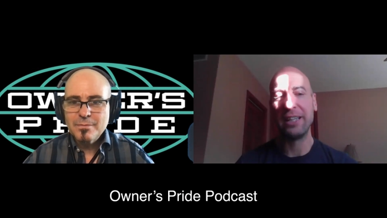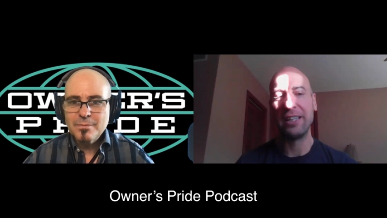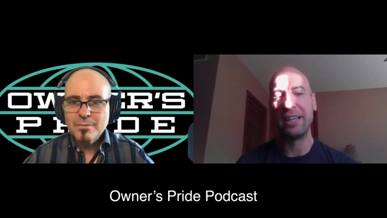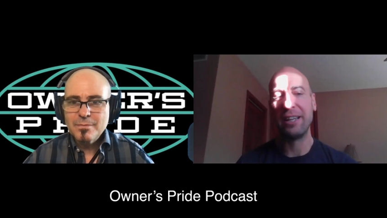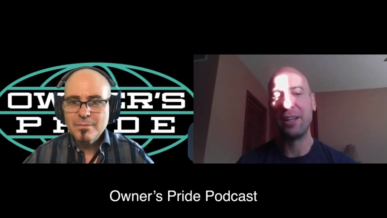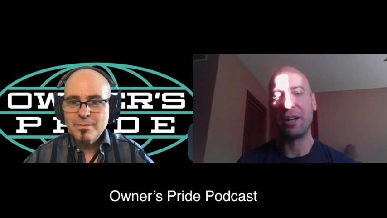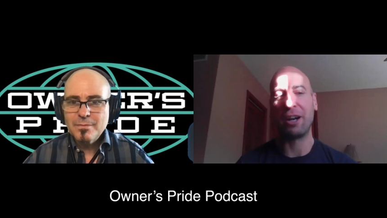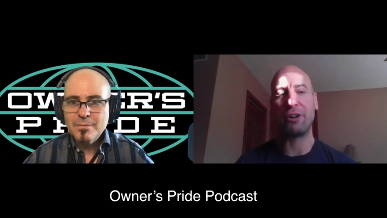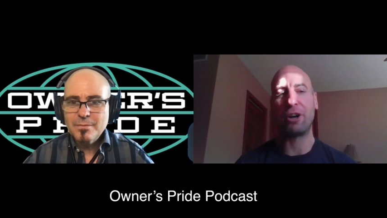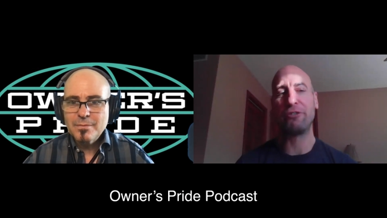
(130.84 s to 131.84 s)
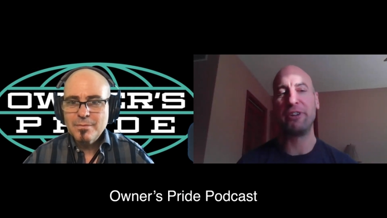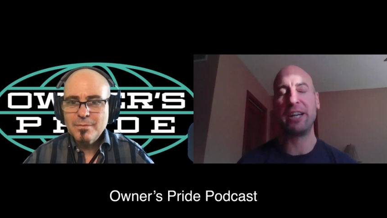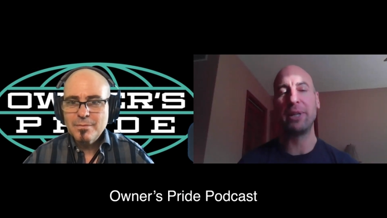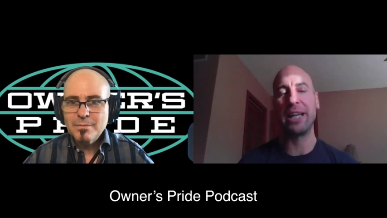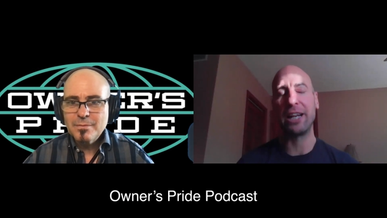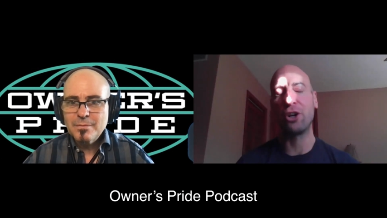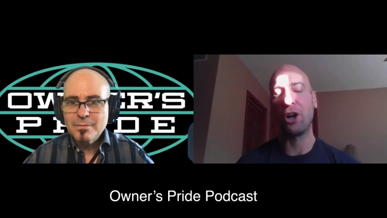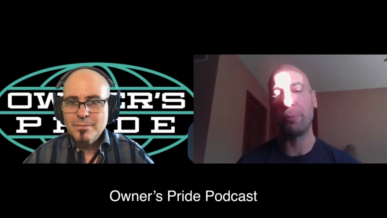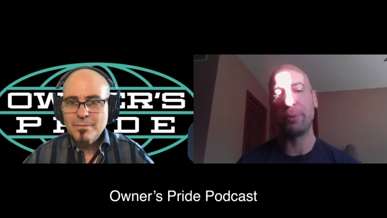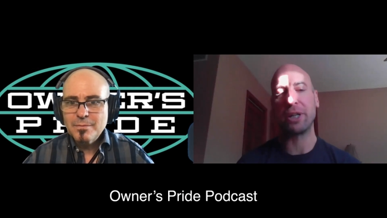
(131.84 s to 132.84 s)
Speaker 1: and and our, our family had a
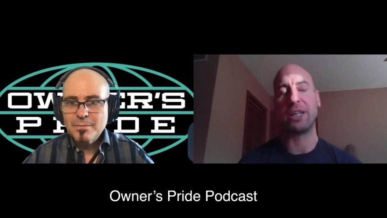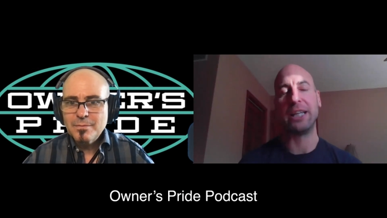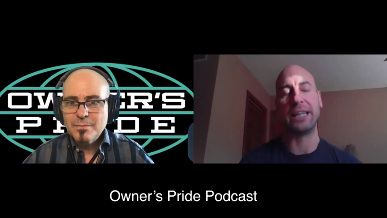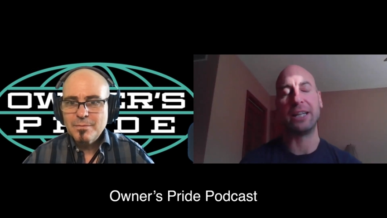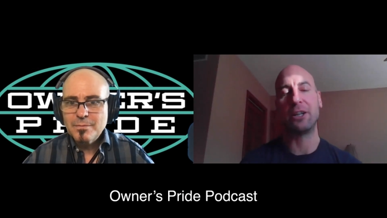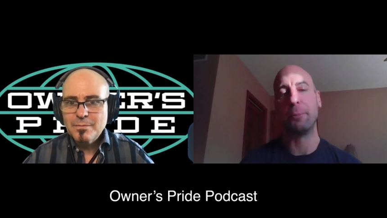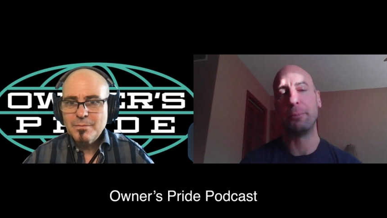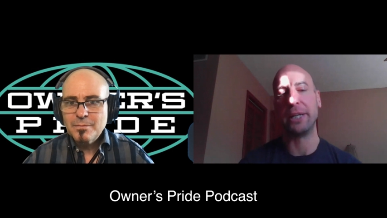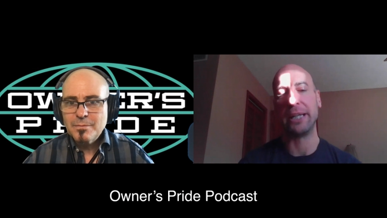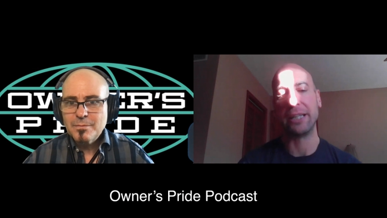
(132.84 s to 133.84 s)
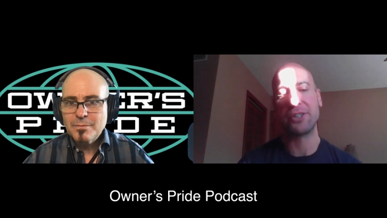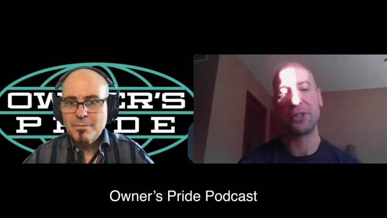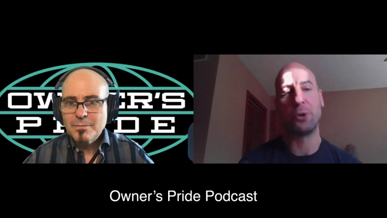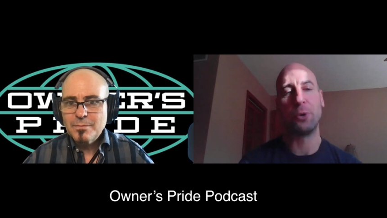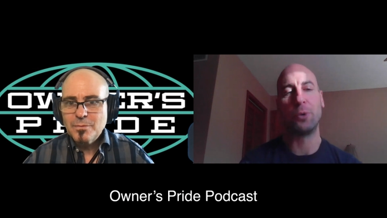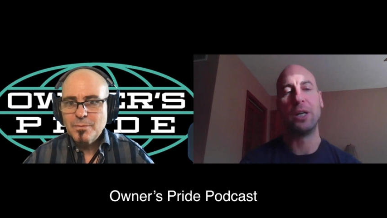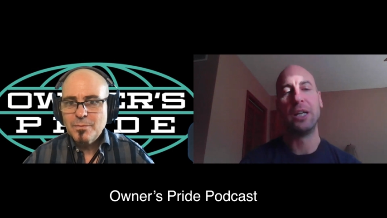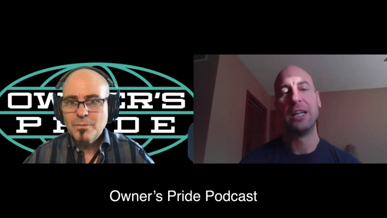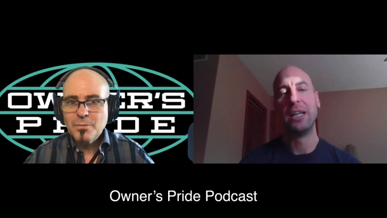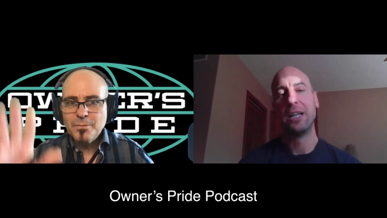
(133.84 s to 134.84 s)
carpet cleaning company, so
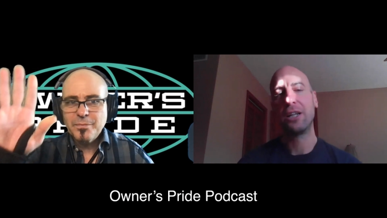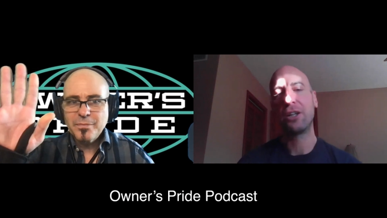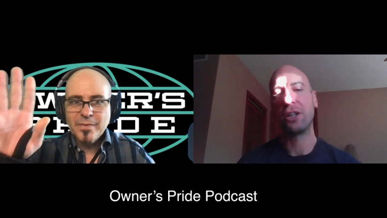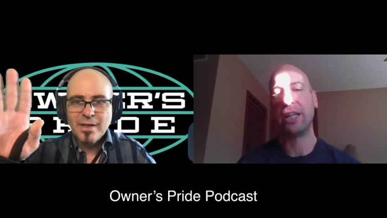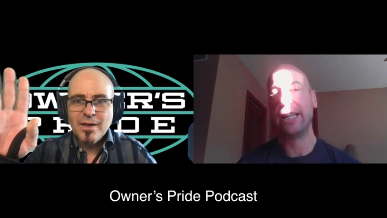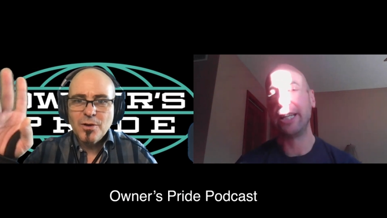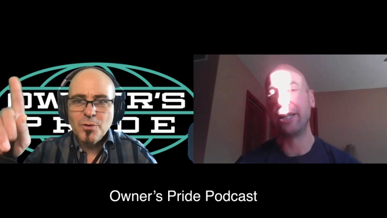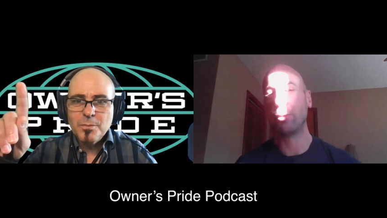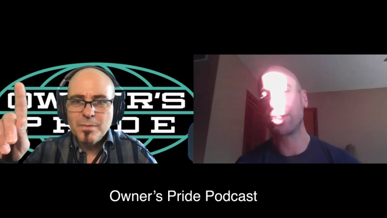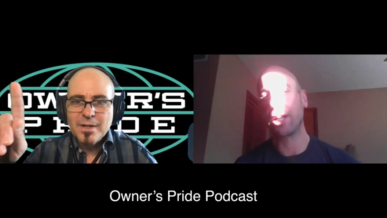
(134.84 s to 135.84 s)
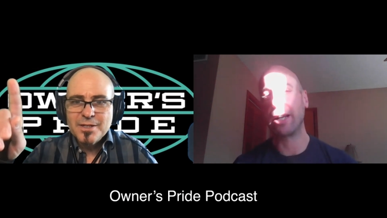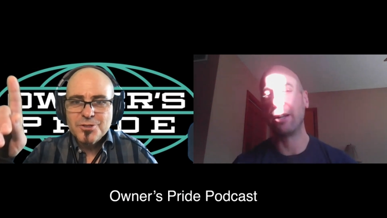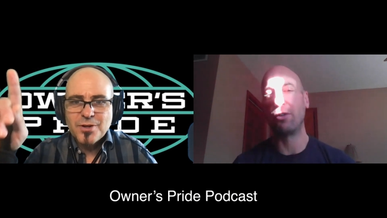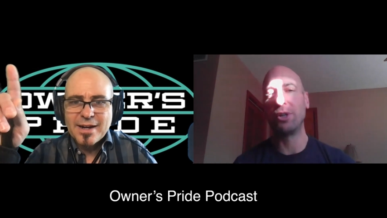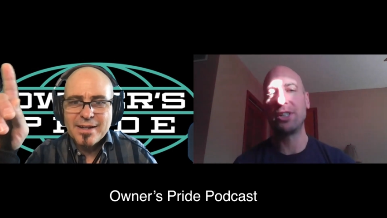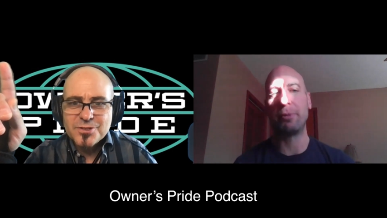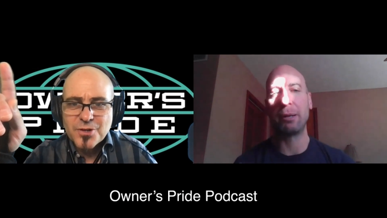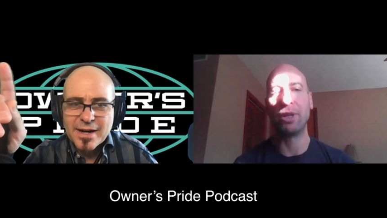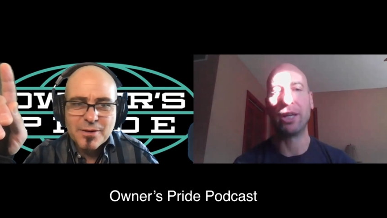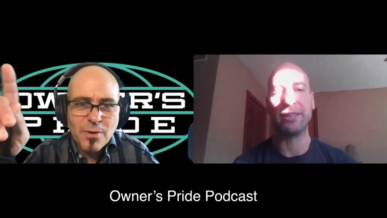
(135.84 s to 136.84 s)
cleaning was kind try of to, always try
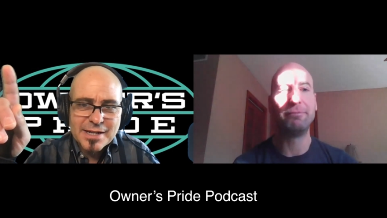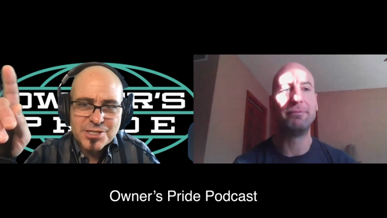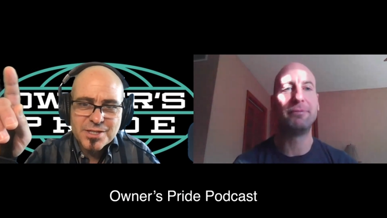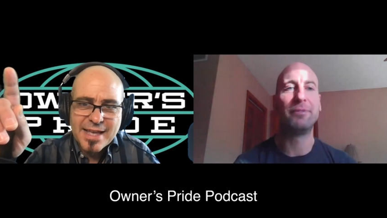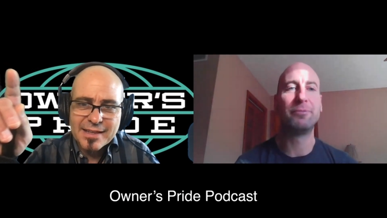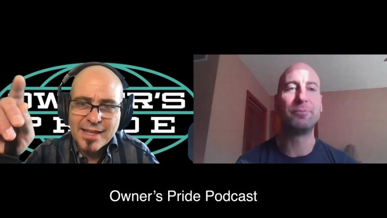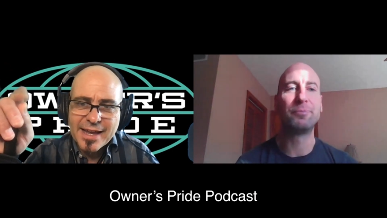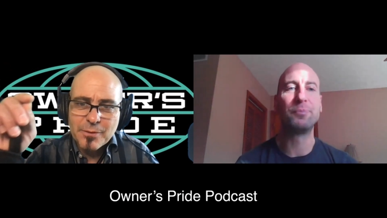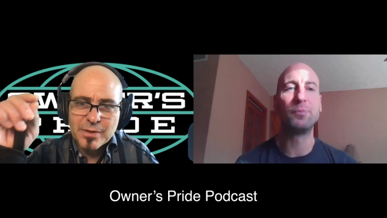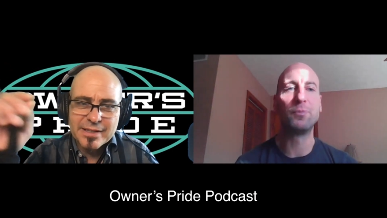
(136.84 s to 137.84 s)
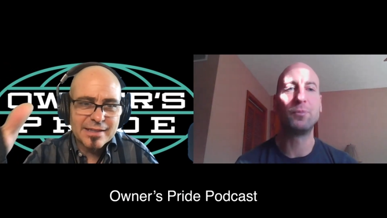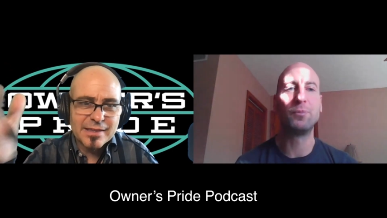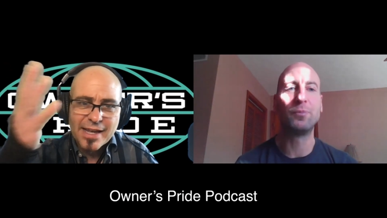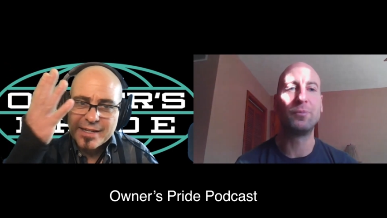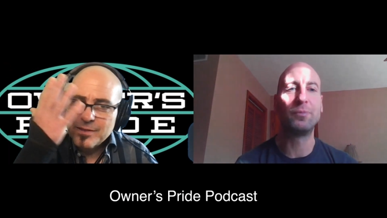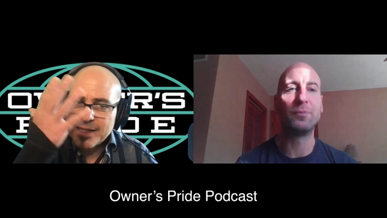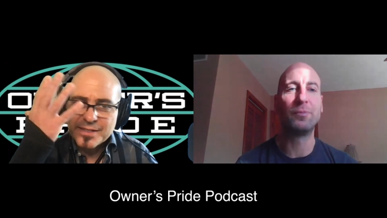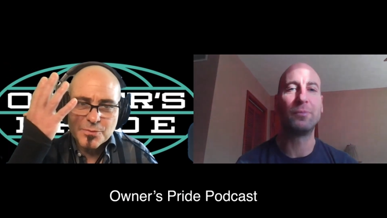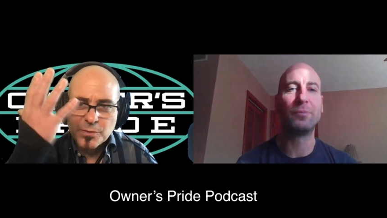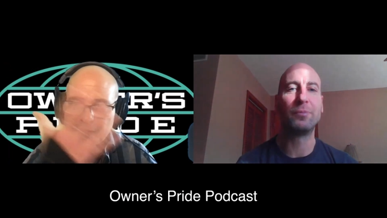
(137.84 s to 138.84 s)
to
Speaker 2: watch life. that light when that light like
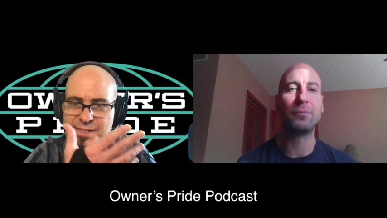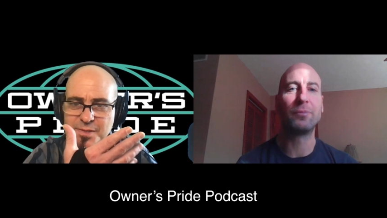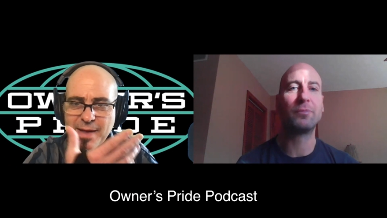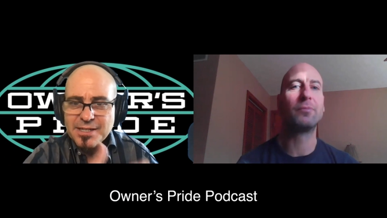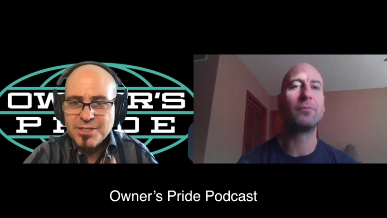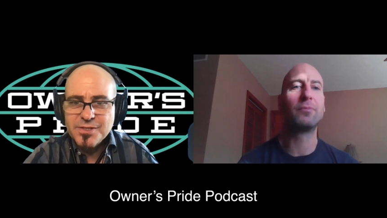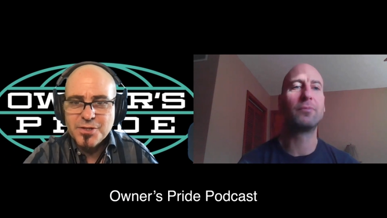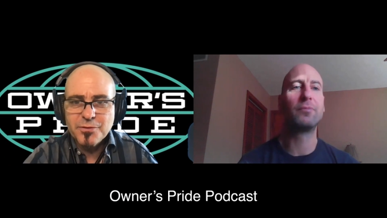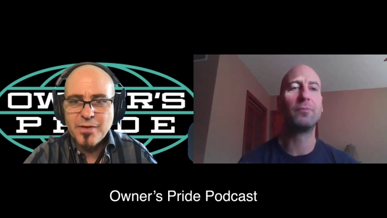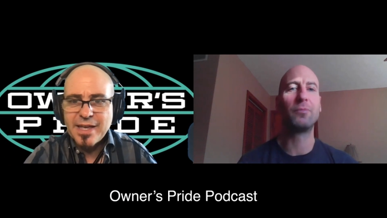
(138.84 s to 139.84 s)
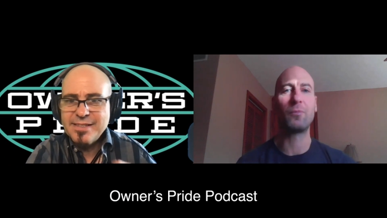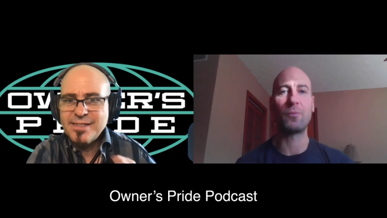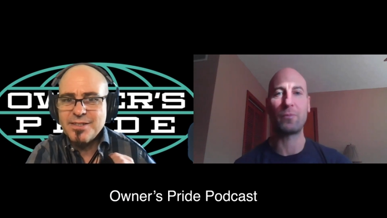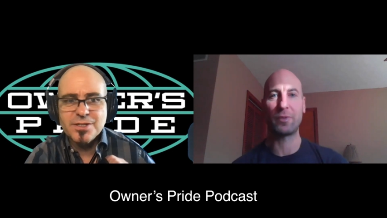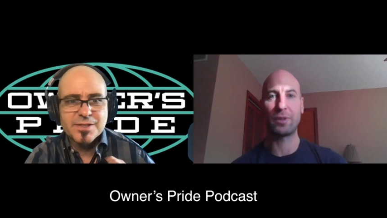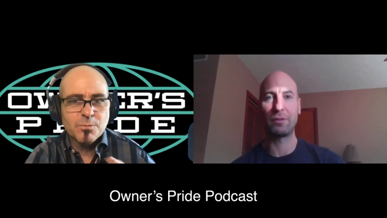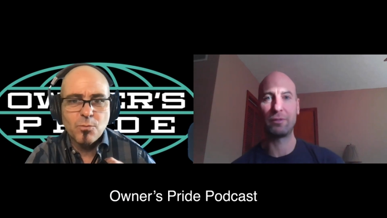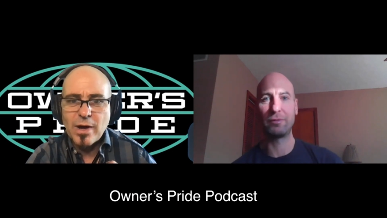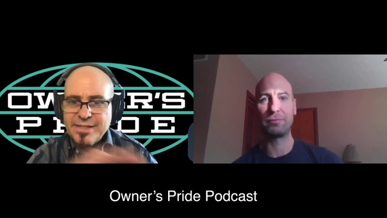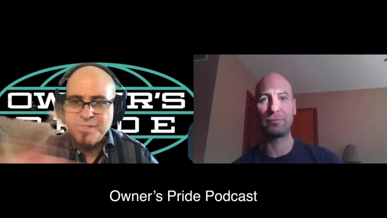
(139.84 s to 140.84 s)
really smashes your face, it just
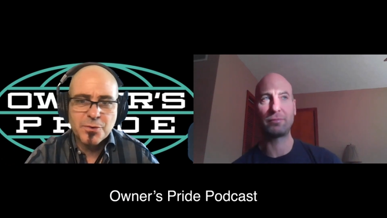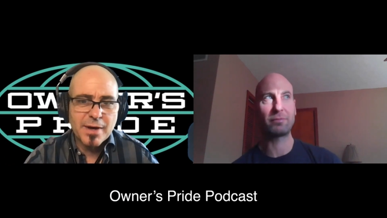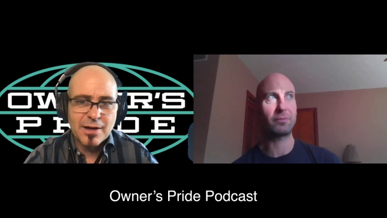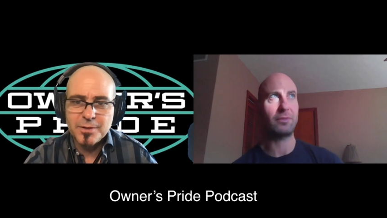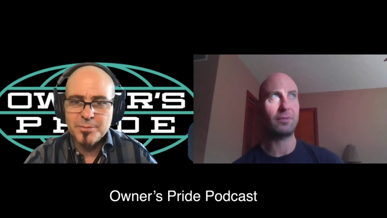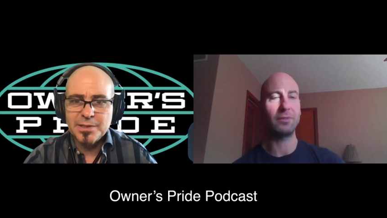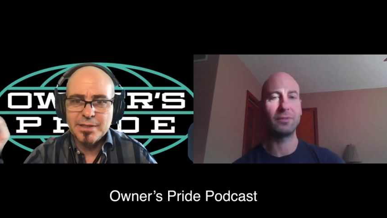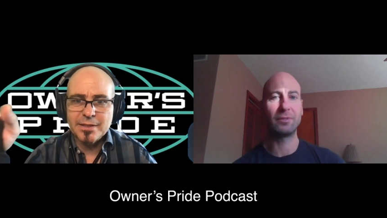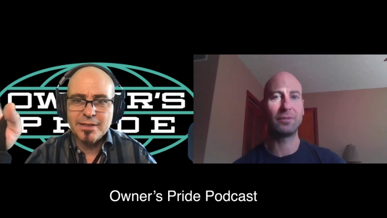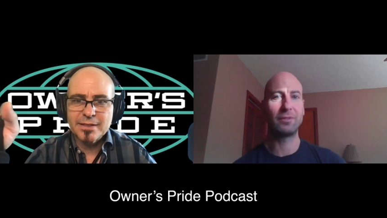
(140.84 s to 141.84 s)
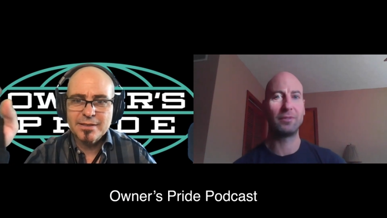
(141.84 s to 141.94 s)
whites you out completely.